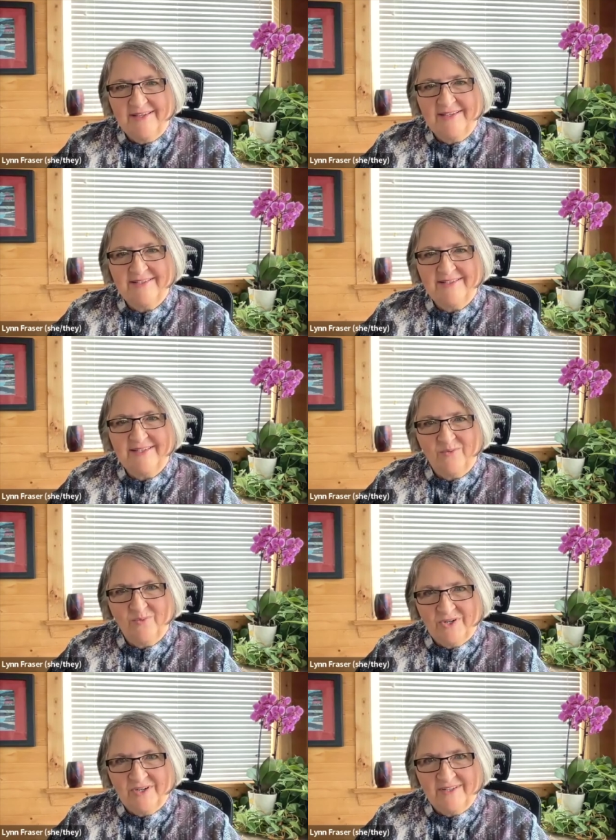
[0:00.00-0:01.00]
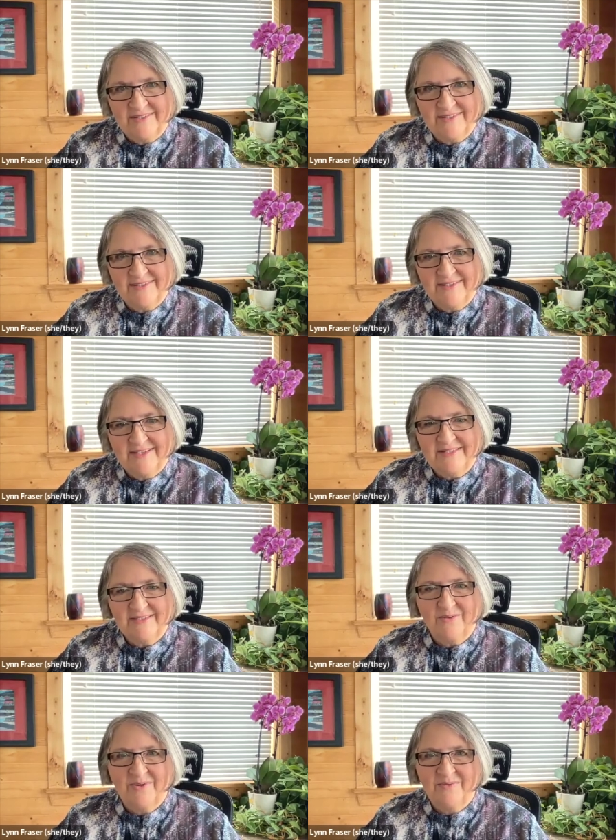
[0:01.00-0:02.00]
It's here to warn us.
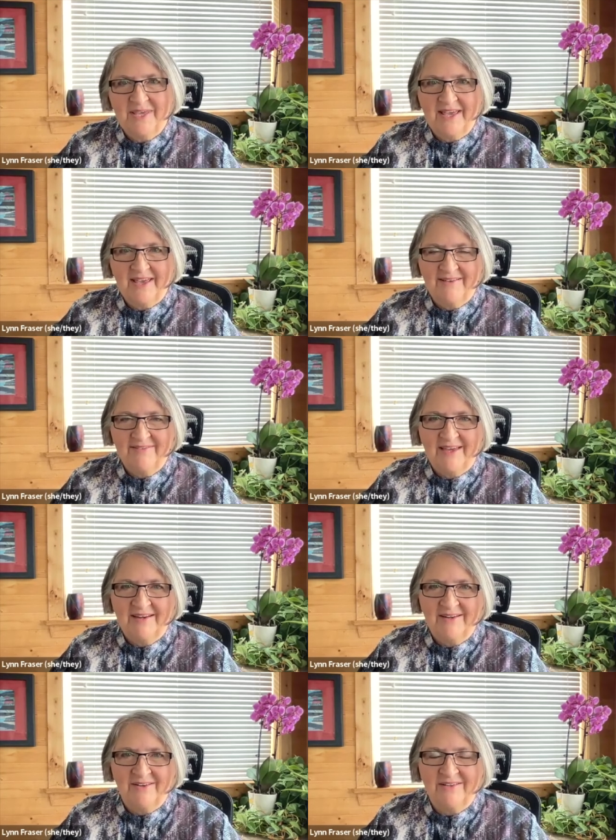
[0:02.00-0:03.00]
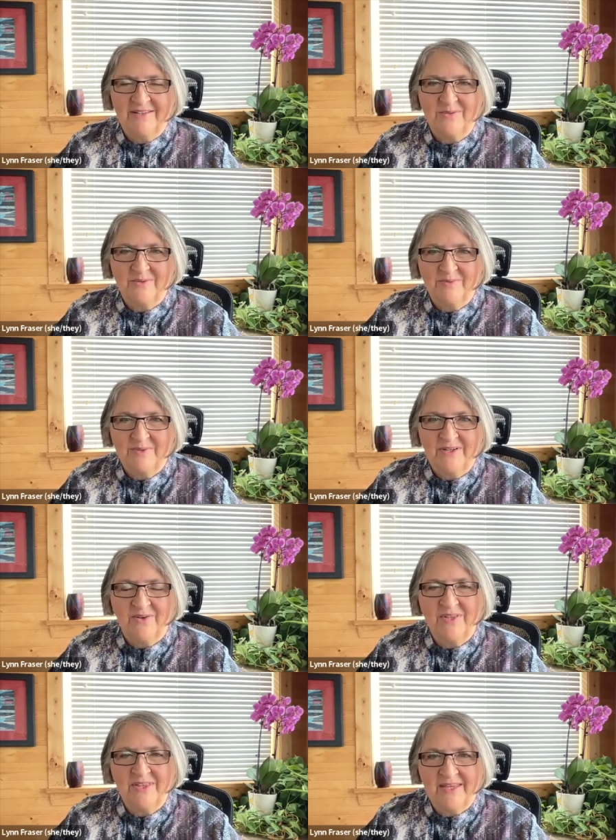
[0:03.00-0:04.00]
So when we have that knowledge, when we
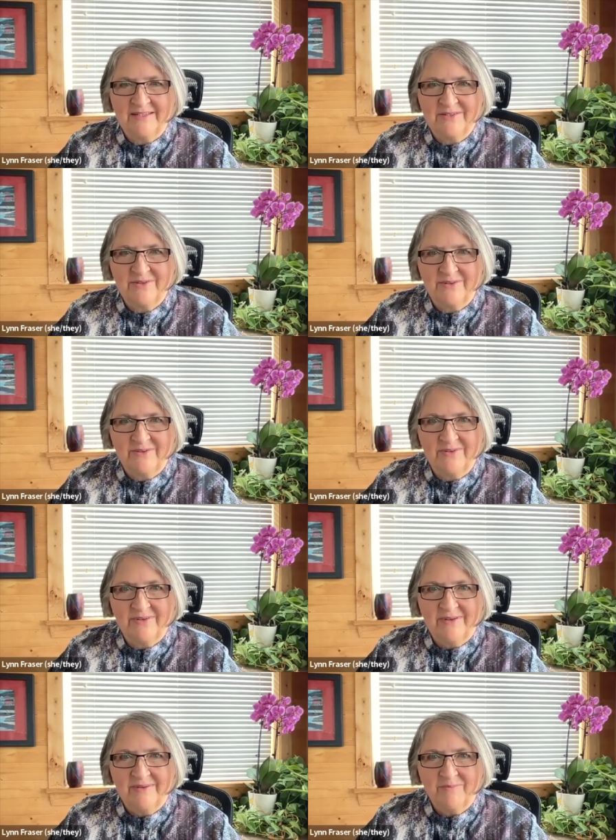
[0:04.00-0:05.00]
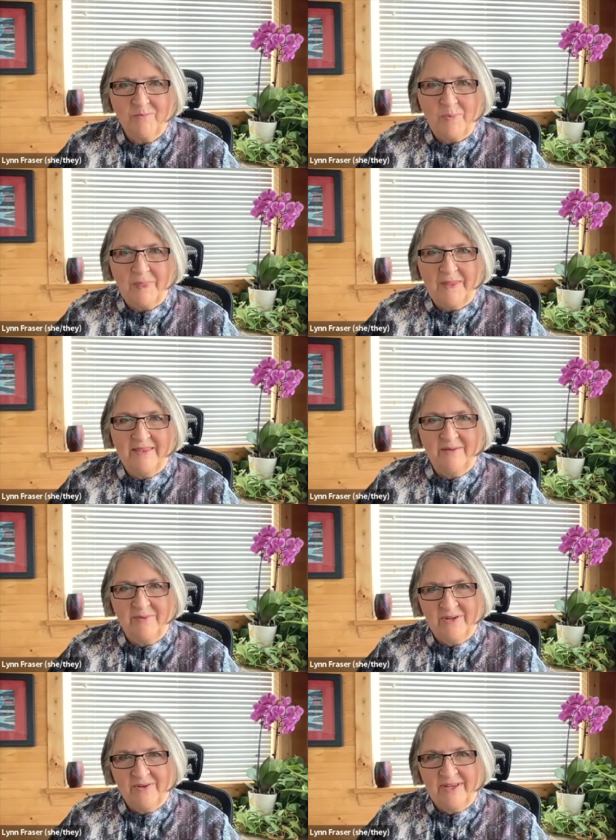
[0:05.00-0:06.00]
know that that's true, then we
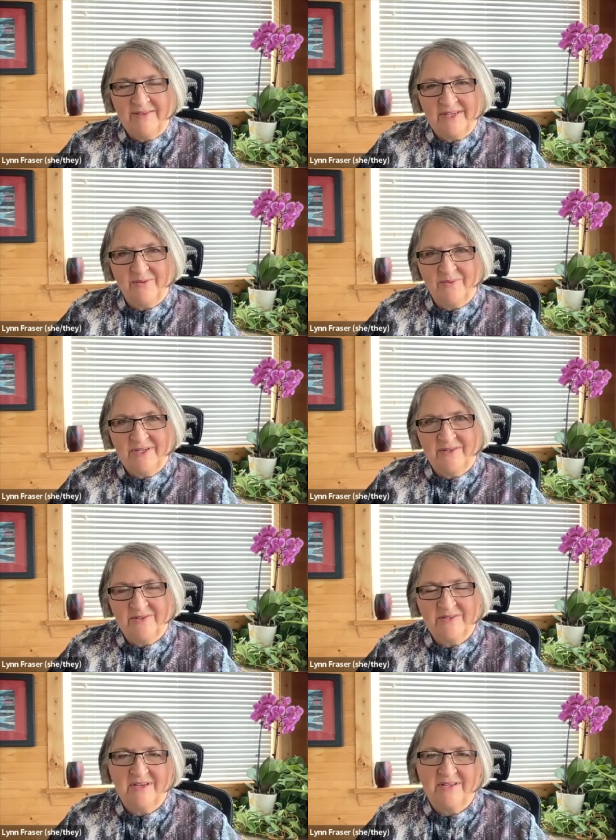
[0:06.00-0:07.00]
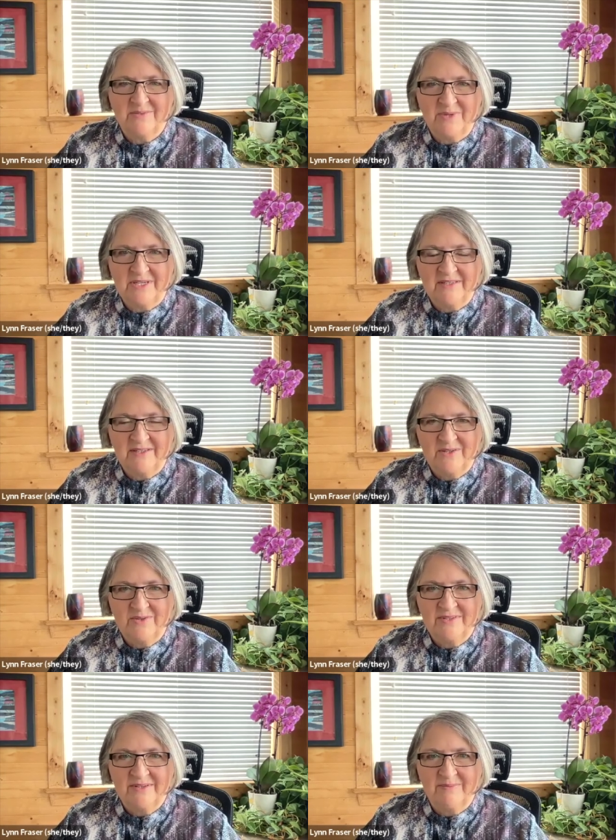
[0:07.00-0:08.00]
don't have to get rid of those thoughts. We can
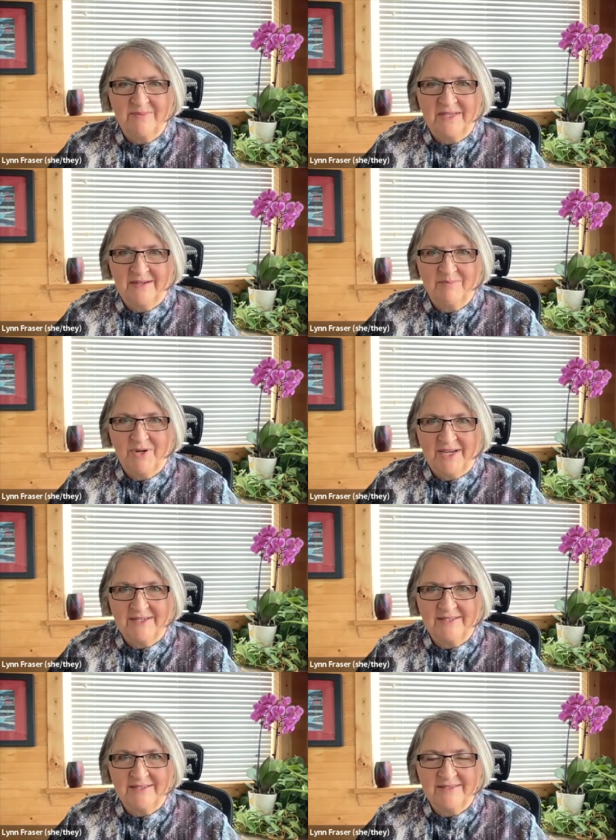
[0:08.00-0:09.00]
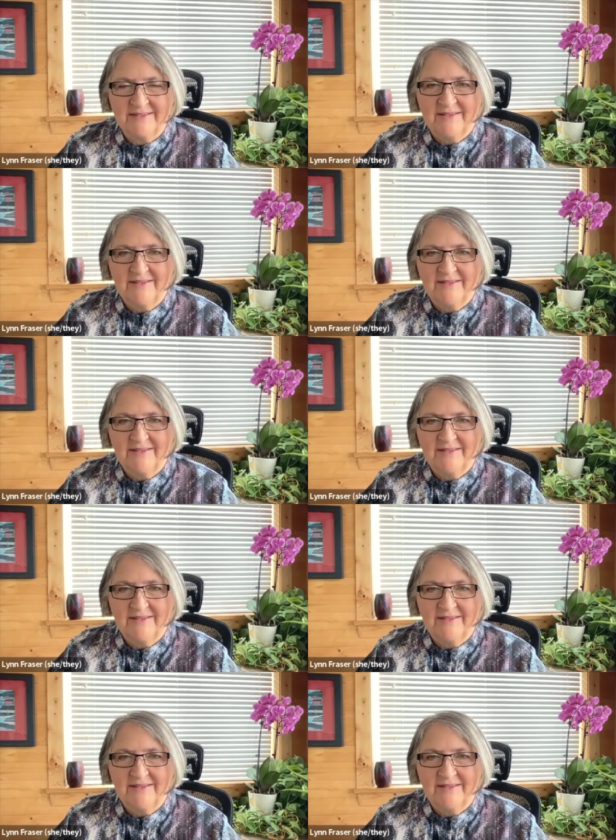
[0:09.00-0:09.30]
use them in our practice.